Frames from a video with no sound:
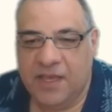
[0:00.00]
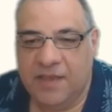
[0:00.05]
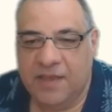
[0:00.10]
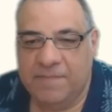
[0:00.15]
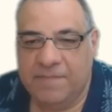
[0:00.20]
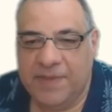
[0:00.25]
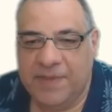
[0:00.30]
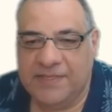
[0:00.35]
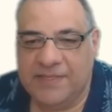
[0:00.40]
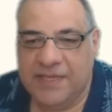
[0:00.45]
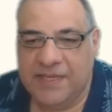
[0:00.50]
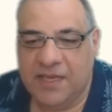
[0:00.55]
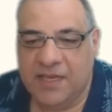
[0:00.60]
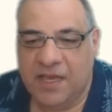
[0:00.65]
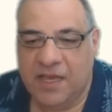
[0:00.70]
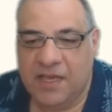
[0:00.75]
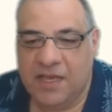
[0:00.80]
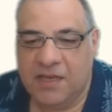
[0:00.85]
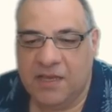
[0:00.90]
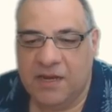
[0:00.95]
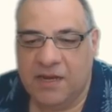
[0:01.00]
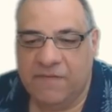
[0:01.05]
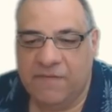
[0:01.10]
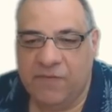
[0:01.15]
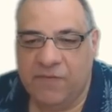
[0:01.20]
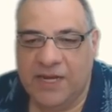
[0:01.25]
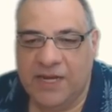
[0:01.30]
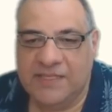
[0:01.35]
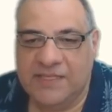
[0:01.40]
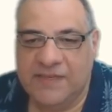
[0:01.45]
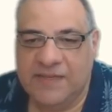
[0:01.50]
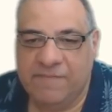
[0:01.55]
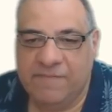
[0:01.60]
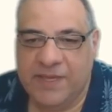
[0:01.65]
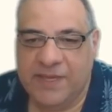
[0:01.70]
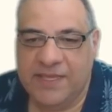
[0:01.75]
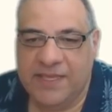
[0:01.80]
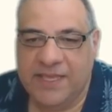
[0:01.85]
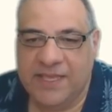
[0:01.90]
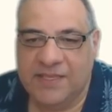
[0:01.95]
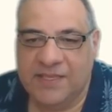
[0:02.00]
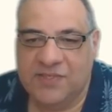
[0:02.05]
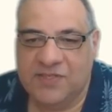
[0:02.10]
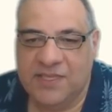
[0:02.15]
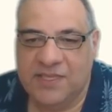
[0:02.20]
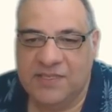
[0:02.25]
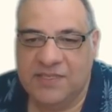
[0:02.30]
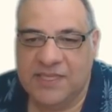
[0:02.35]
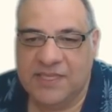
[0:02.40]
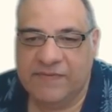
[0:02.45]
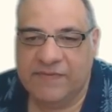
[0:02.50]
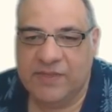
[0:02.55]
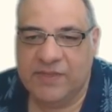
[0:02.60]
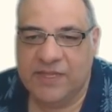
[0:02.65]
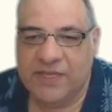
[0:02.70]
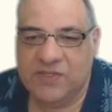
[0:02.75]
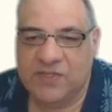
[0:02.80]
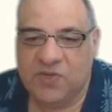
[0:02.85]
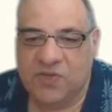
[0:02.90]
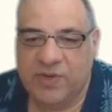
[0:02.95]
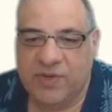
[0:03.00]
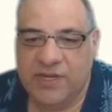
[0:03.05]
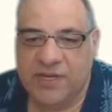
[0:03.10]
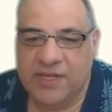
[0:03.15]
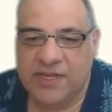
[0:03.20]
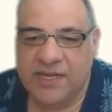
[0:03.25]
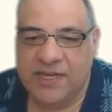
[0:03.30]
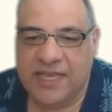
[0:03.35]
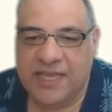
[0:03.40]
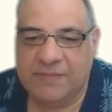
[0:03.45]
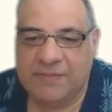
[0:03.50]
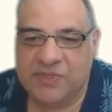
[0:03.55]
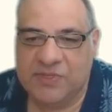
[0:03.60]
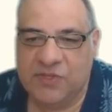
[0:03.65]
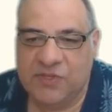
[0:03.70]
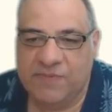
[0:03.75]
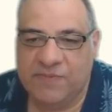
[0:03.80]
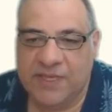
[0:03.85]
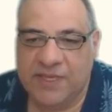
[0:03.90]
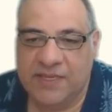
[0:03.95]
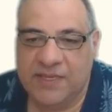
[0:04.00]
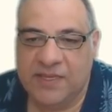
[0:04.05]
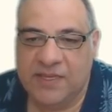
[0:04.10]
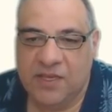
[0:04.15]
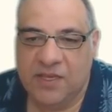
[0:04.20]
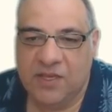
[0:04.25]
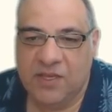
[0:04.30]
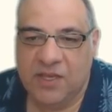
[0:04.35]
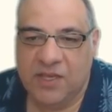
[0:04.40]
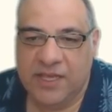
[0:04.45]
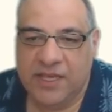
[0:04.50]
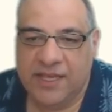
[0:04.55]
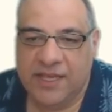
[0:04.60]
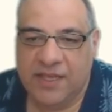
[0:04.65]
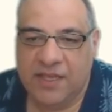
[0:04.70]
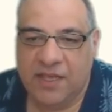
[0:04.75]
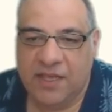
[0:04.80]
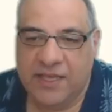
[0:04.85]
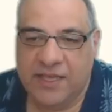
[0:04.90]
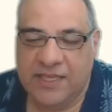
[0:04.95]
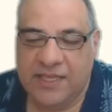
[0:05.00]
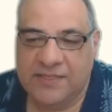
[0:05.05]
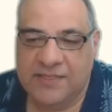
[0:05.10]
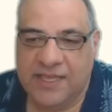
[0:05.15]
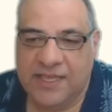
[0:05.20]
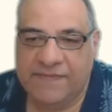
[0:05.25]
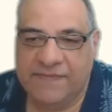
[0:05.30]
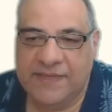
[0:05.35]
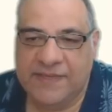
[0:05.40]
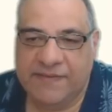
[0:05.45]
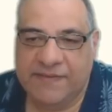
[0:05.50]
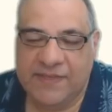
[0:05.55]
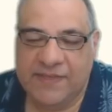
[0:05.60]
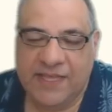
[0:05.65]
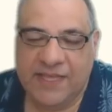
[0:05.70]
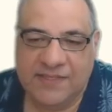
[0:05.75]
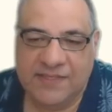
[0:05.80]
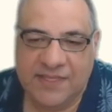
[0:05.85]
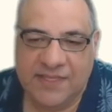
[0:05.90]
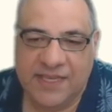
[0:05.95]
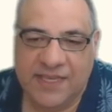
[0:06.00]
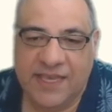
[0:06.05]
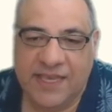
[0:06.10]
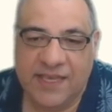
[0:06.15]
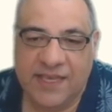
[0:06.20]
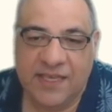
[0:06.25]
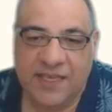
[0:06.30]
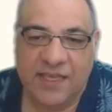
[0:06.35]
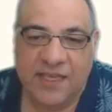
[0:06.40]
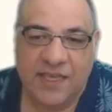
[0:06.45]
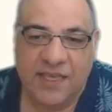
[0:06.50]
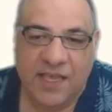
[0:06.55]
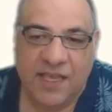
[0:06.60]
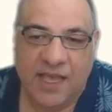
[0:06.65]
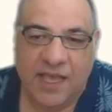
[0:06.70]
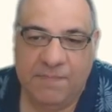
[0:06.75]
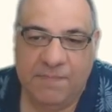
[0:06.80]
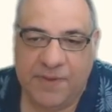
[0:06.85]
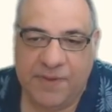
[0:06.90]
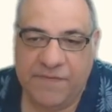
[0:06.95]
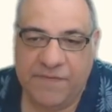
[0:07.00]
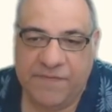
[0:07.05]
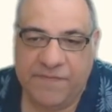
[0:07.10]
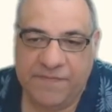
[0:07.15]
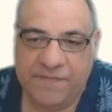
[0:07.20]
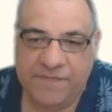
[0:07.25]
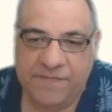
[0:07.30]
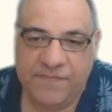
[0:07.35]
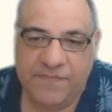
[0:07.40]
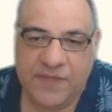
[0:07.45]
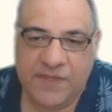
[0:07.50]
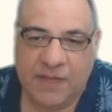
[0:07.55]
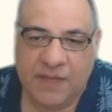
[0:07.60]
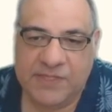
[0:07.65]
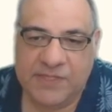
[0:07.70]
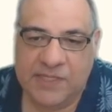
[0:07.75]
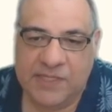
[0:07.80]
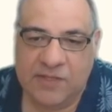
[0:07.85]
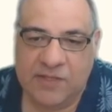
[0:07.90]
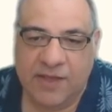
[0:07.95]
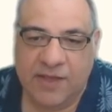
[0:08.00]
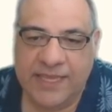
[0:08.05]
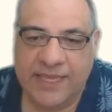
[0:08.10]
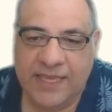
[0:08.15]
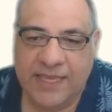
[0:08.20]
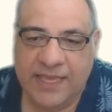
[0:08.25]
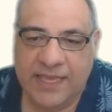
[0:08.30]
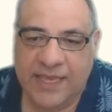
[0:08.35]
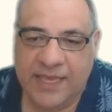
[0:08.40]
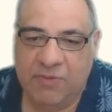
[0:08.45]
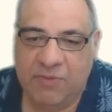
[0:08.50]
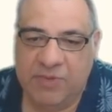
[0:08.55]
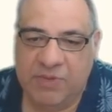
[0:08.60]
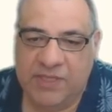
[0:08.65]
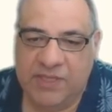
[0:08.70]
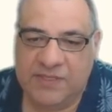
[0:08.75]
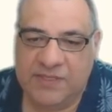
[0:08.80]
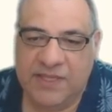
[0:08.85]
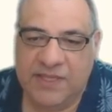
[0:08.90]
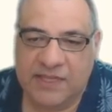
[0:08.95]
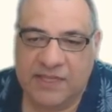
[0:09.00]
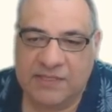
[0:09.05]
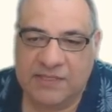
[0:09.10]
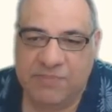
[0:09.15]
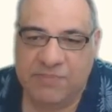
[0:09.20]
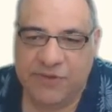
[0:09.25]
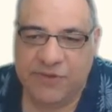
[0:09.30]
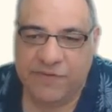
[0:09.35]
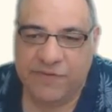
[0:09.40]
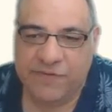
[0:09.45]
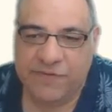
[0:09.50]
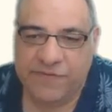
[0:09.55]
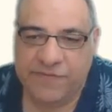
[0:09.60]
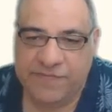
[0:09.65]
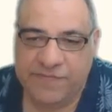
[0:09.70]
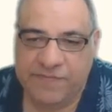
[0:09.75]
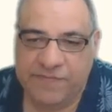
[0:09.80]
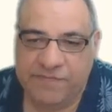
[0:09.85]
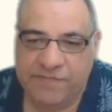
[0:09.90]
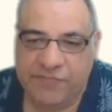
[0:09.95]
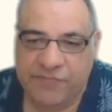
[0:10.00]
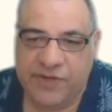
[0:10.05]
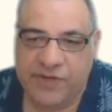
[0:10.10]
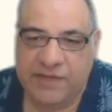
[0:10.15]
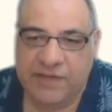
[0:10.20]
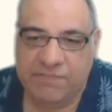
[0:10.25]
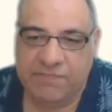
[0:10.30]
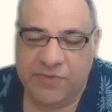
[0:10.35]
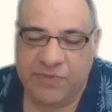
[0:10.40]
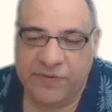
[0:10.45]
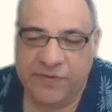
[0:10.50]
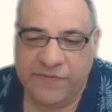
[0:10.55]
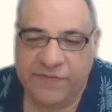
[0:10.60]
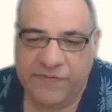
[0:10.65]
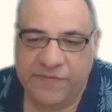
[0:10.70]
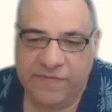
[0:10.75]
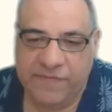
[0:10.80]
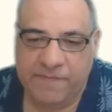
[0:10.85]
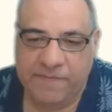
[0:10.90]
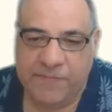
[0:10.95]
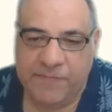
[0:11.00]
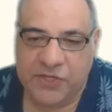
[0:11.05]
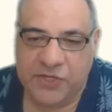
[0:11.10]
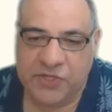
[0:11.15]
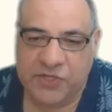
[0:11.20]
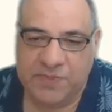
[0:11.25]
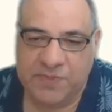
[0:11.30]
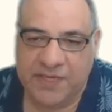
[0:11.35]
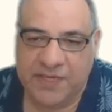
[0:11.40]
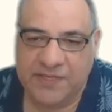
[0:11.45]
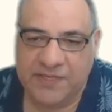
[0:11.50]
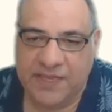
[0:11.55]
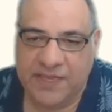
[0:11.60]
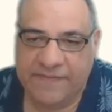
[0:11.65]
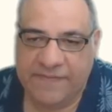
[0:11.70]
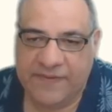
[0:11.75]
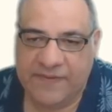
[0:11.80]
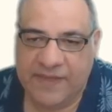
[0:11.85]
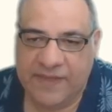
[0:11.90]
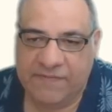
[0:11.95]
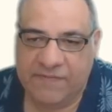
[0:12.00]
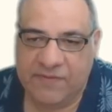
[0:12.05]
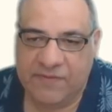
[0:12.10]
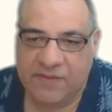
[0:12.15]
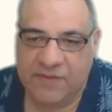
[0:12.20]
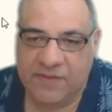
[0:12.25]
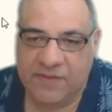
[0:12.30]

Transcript: basically a kind of relative pin against d7 against the queen and an absolute pin against f7 against the king, and both come to light here with this next move. Brilliant move, bishop takes f7.